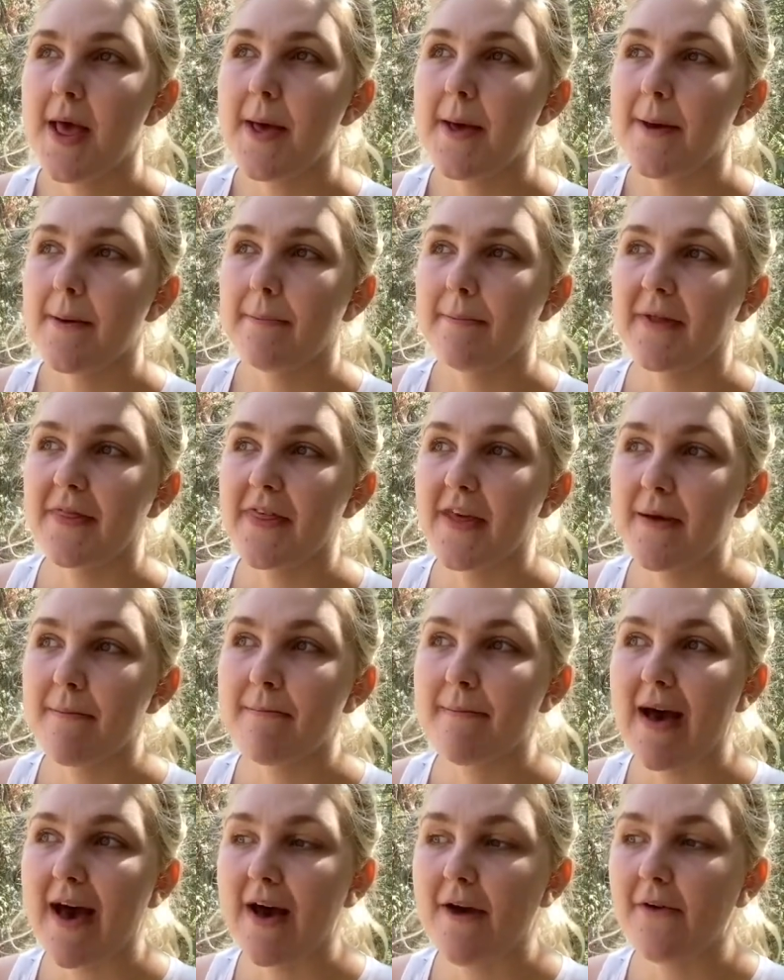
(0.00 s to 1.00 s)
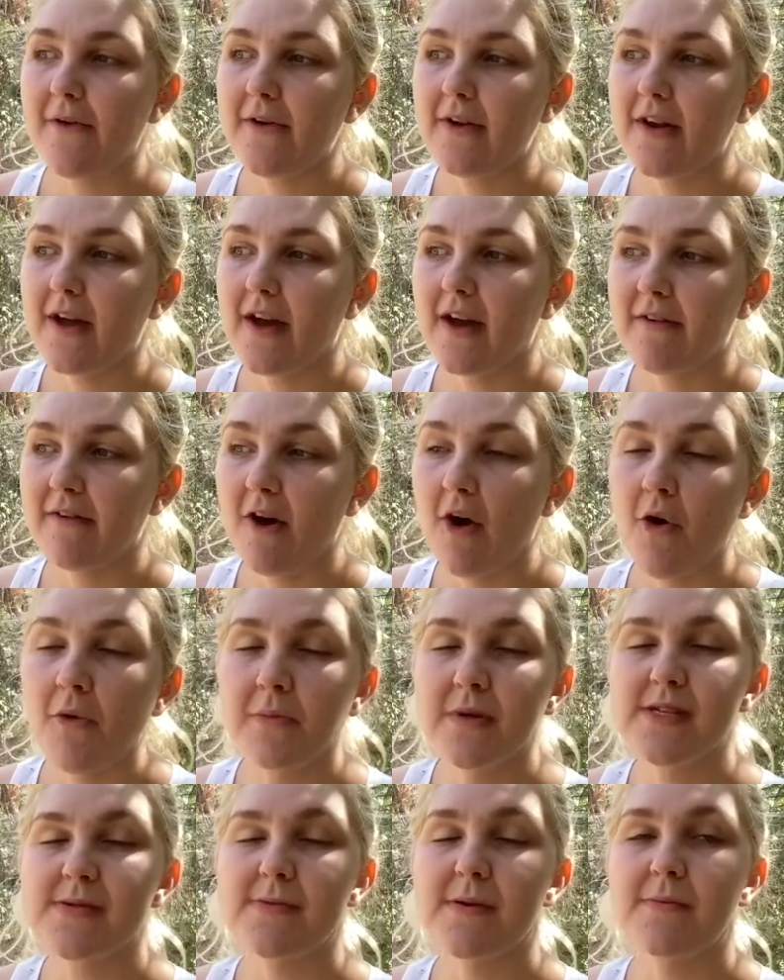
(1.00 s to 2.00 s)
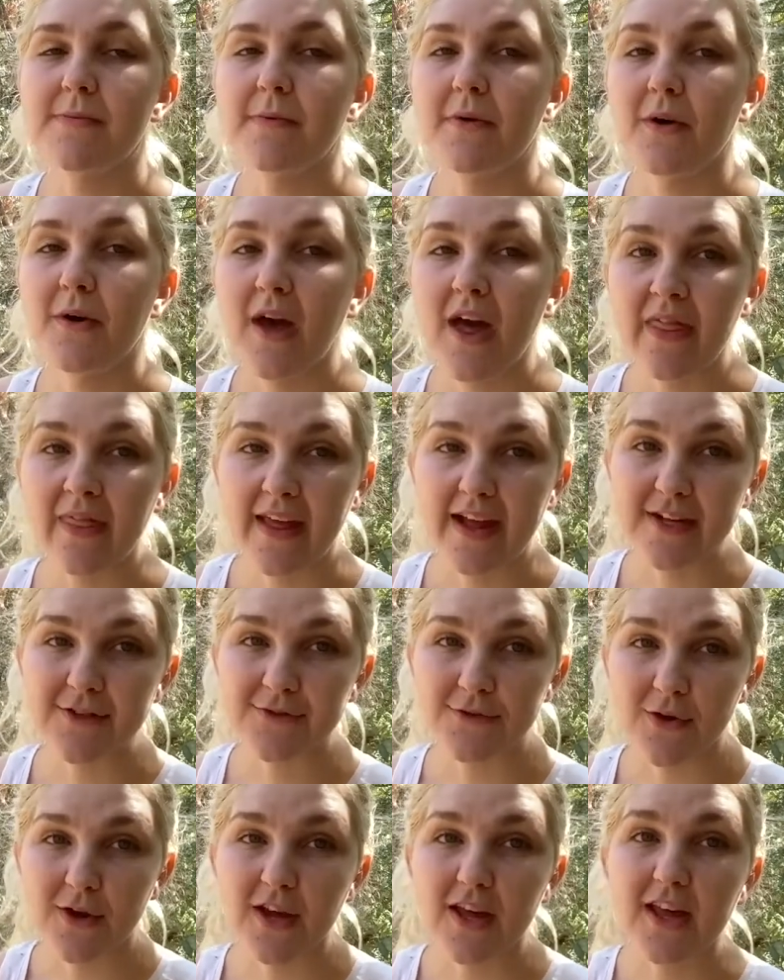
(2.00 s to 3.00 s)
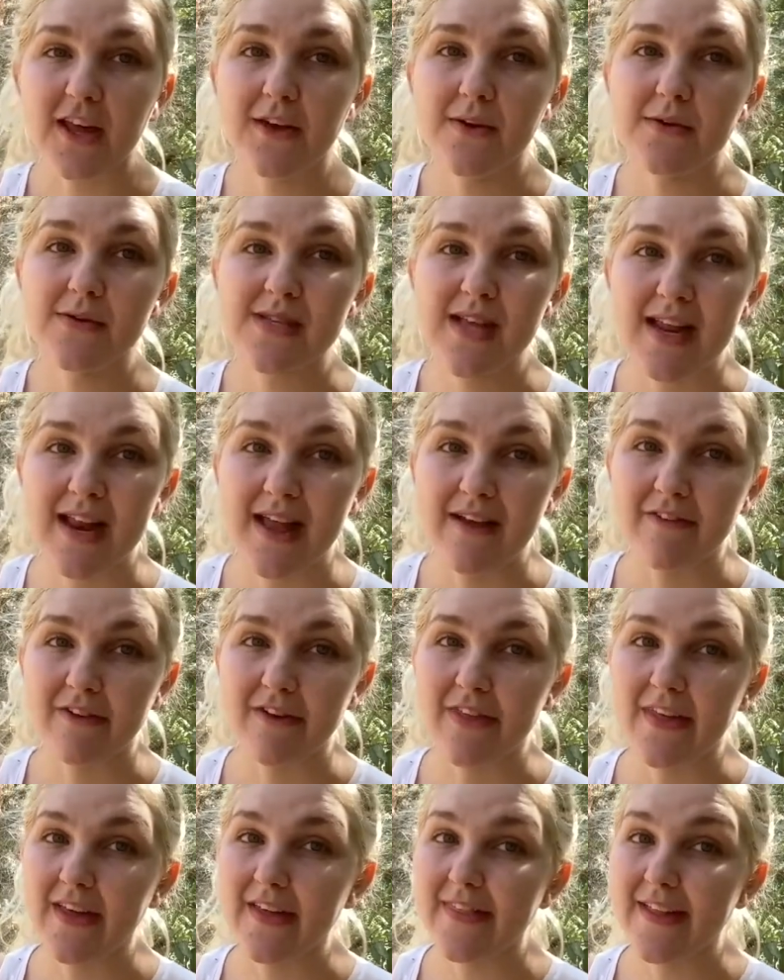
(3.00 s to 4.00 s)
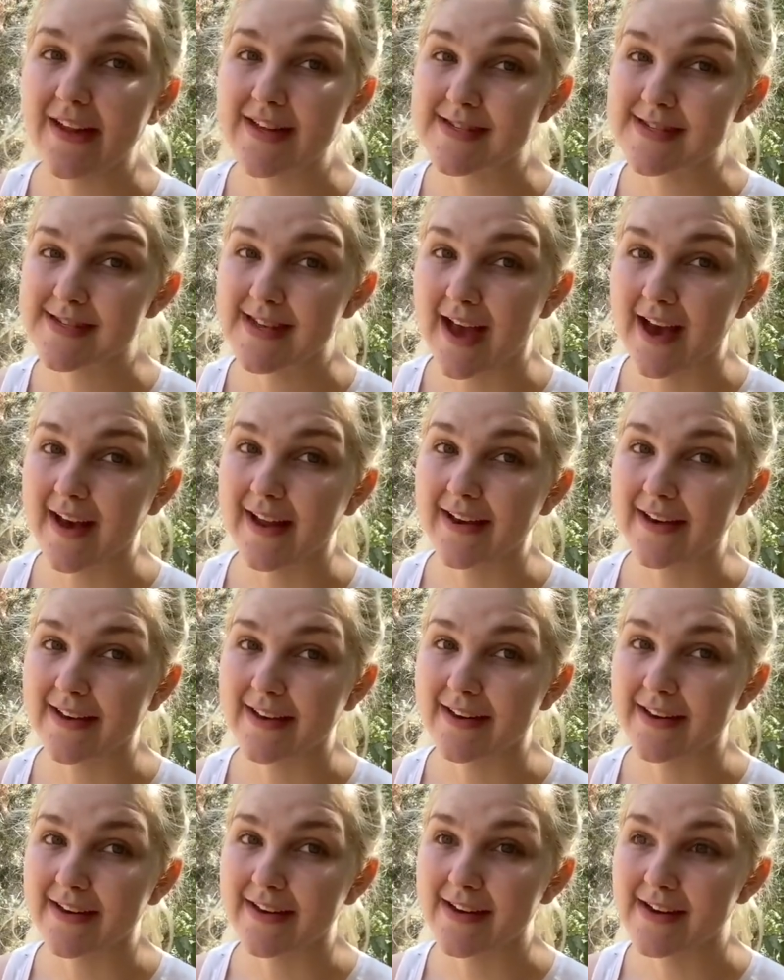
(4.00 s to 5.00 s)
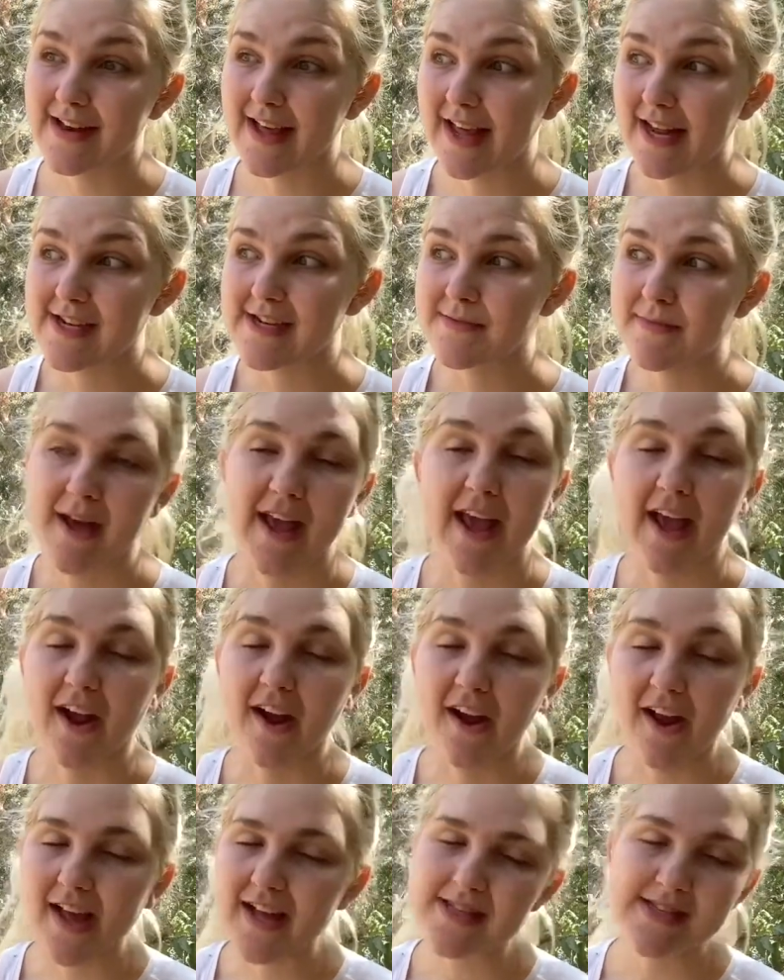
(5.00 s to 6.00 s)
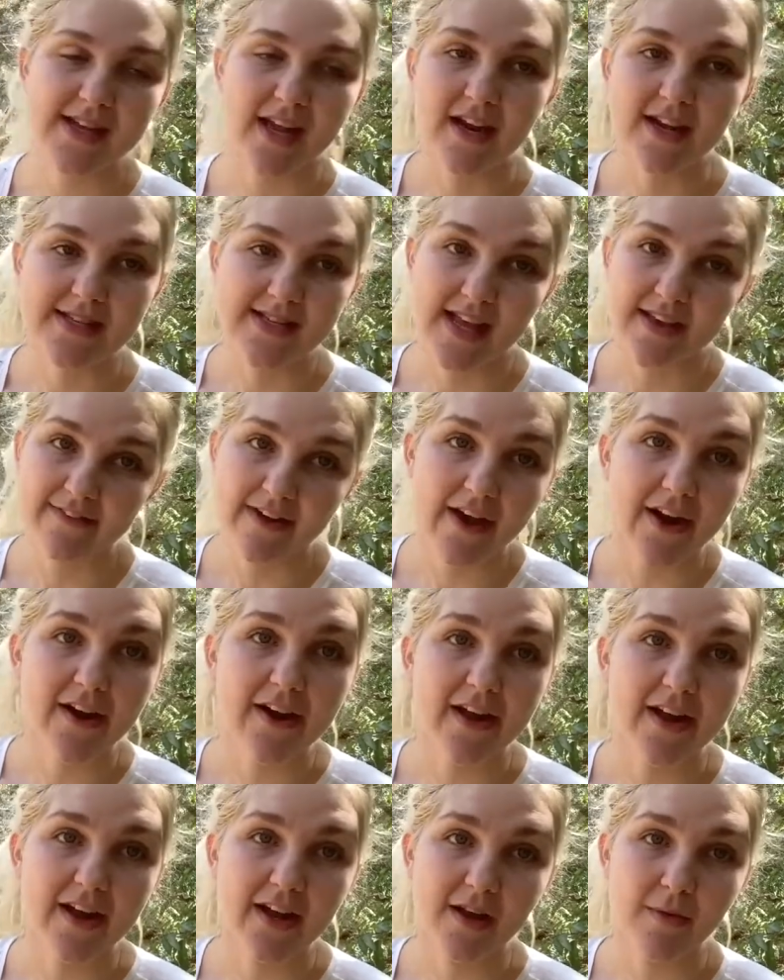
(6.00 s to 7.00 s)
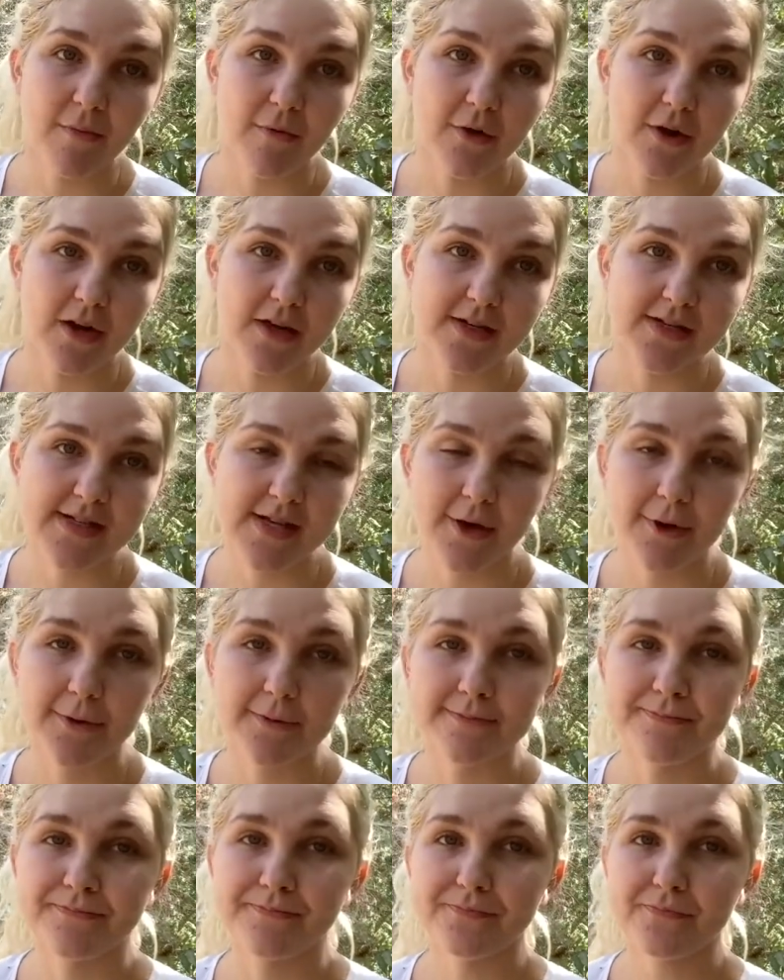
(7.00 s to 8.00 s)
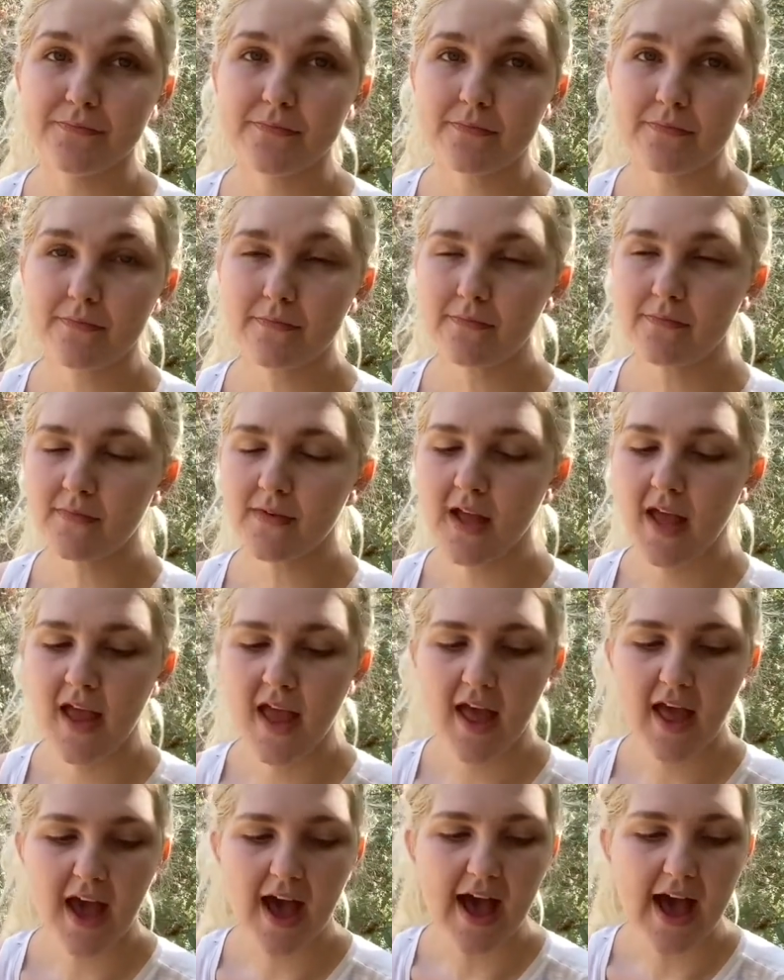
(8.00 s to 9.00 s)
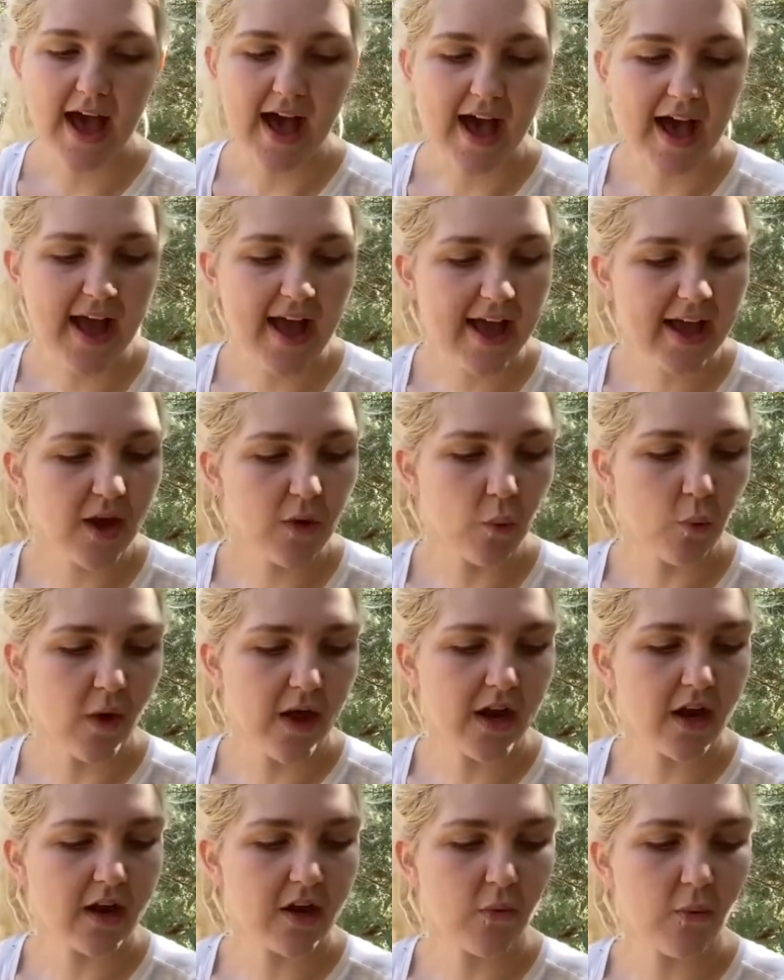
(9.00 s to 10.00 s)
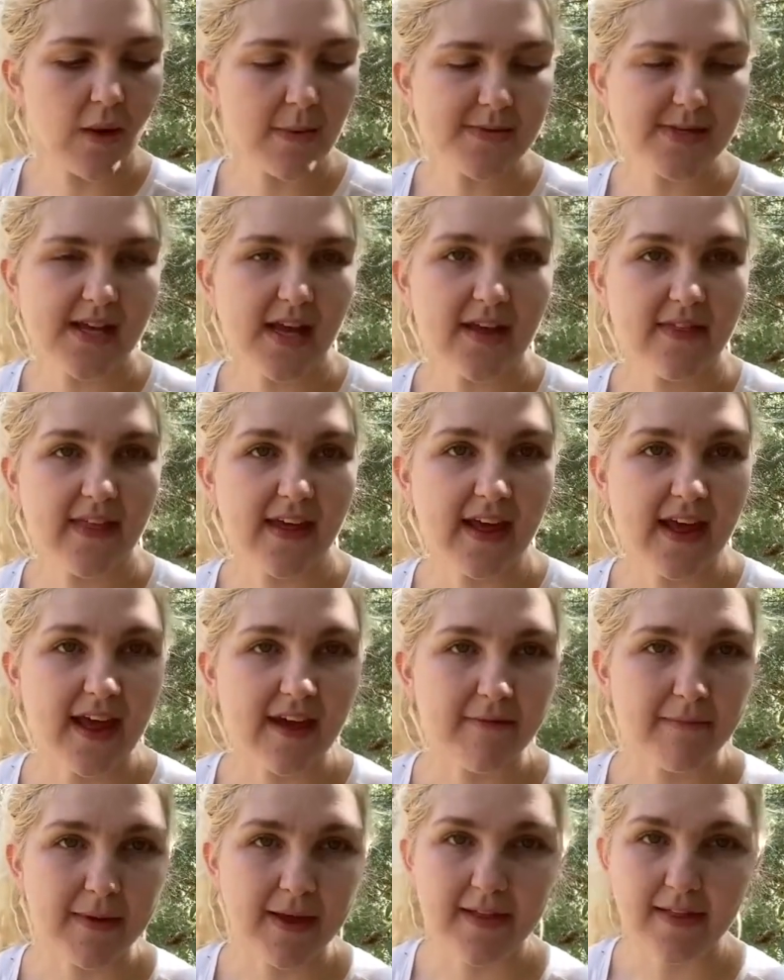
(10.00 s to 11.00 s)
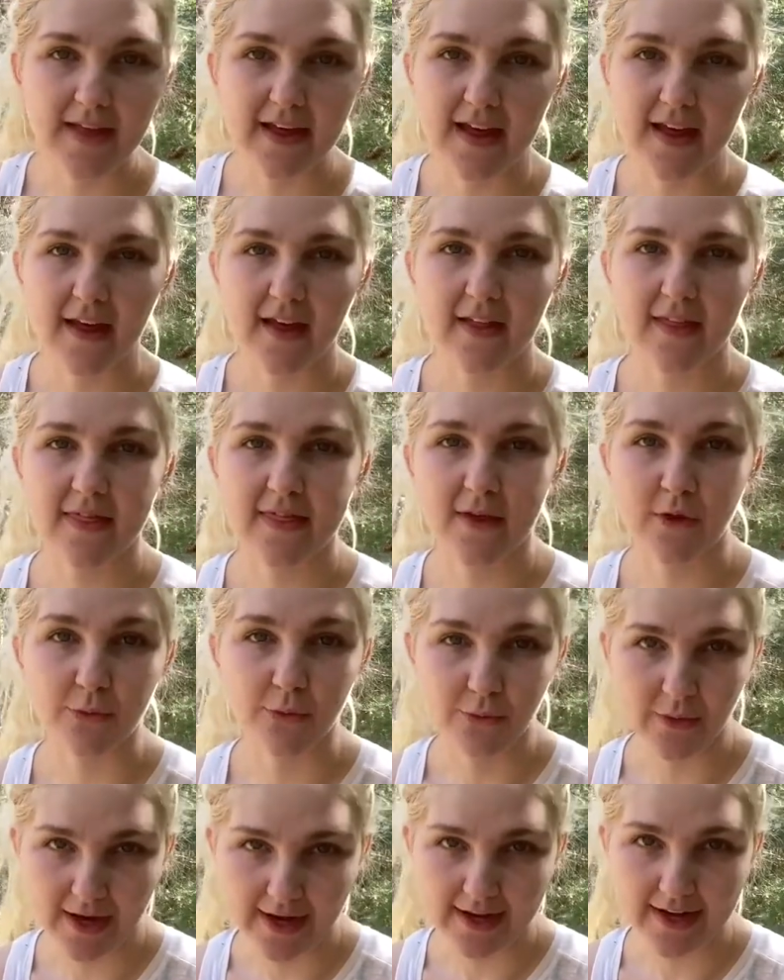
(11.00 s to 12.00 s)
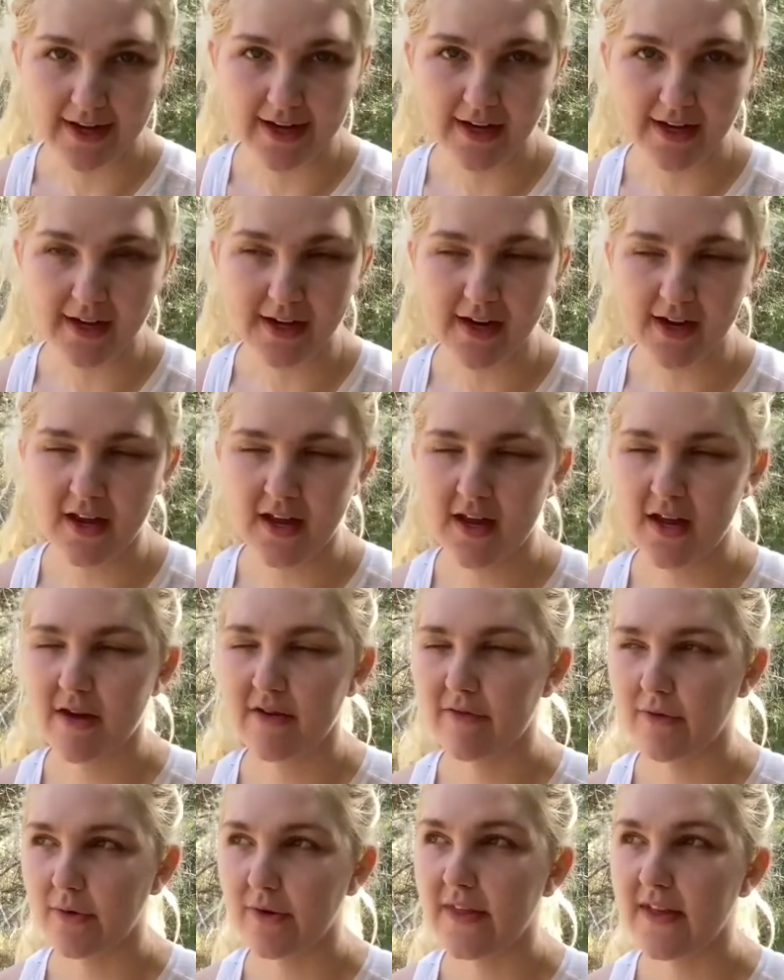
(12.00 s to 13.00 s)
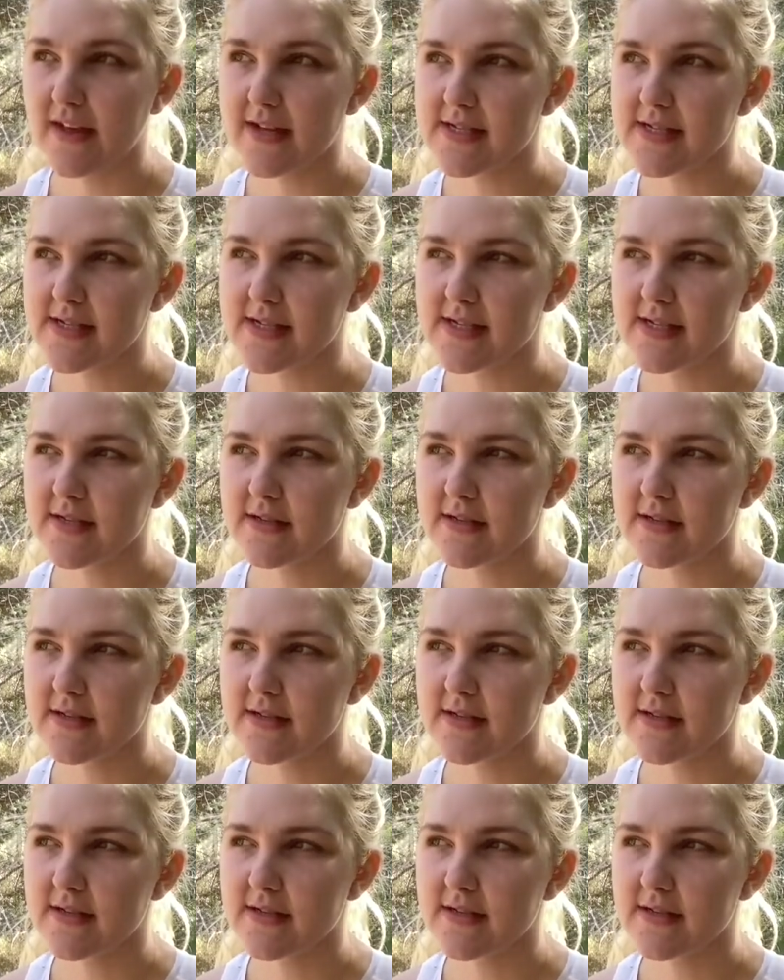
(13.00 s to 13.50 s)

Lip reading: But the amount of homeless people and like drug use and everything that has gotten into my area, it's not a safe area anymore. So I went on a website that gave me like the rating for these